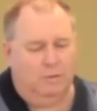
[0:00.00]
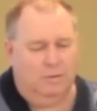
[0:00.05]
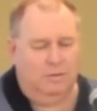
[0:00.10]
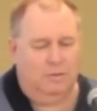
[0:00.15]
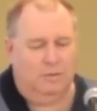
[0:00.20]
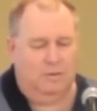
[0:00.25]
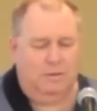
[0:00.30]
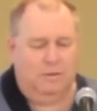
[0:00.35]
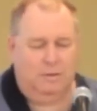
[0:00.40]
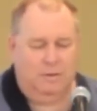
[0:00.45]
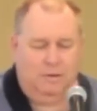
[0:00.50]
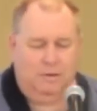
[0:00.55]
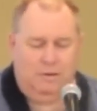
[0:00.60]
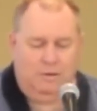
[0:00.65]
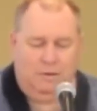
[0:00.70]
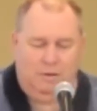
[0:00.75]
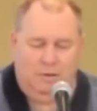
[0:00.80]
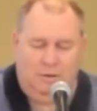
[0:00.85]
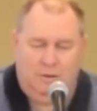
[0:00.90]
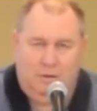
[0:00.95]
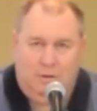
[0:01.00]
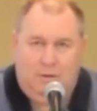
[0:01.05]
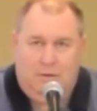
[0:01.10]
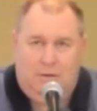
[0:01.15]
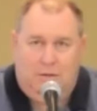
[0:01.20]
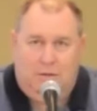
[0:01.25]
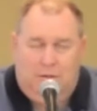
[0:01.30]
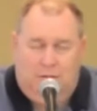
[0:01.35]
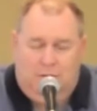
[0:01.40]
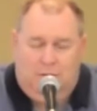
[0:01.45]

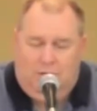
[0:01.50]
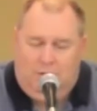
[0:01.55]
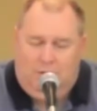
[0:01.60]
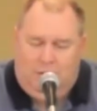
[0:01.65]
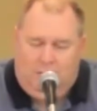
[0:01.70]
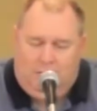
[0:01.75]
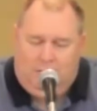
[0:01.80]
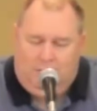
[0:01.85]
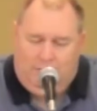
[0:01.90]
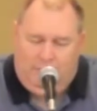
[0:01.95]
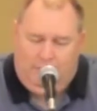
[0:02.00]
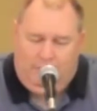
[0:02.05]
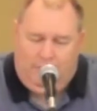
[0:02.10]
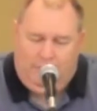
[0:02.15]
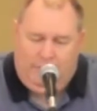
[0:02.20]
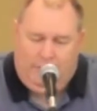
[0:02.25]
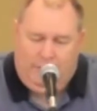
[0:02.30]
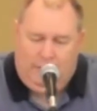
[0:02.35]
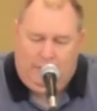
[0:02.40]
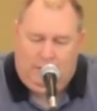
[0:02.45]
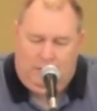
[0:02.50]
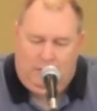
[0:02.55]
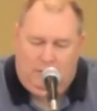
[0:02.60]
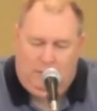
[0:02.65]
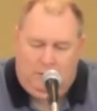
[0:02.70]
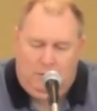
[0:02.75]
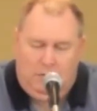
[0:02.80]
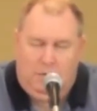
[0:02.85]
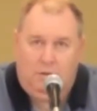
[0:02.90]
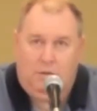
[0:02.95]

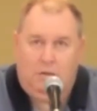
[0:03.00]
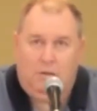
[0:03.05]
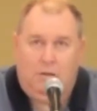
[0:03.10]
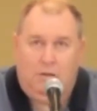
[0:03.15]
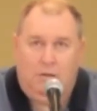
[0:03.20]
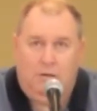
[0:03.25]
(no one is talking)